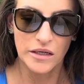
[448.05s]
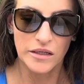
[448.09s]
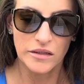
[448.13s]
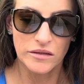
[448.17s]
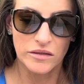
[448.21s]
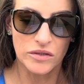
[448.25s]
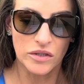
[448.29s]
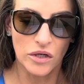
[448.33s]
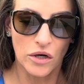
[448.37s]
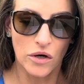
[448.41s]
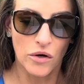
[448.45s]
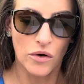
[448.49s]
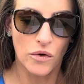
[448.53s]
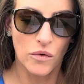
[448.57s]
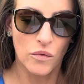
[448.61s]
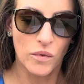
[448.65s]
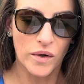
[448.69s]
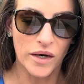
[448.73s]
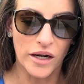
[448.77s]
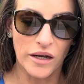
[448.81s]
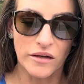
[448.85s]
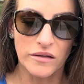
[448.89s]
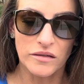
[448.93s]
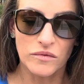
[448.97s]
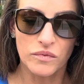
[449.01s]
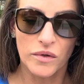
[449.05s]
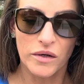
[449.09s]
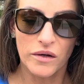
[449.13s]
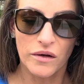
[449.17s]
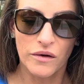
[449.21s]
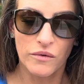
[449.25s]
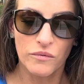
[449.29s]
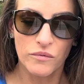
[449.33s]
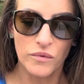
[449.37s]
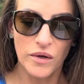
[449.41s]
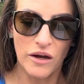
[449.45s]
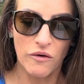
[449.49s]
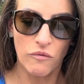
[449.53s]
So what else? What
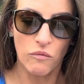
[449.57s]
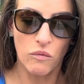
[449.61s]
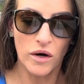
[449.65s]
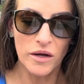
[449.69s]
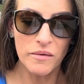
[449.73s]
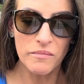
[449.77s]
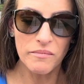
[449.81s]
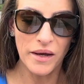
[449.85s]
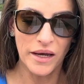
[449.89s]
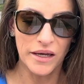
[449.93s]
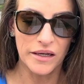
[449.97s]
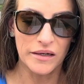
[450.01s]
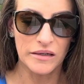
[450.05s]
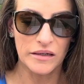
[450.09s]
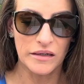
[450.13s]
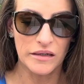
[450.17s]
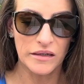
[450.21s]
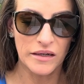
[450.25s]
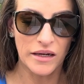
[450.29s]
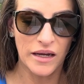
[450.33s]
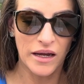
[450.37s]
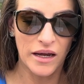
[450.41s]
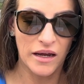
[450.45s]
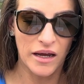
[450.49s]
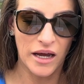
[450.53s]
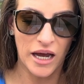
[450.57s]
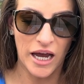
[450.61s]
else? We have one pending.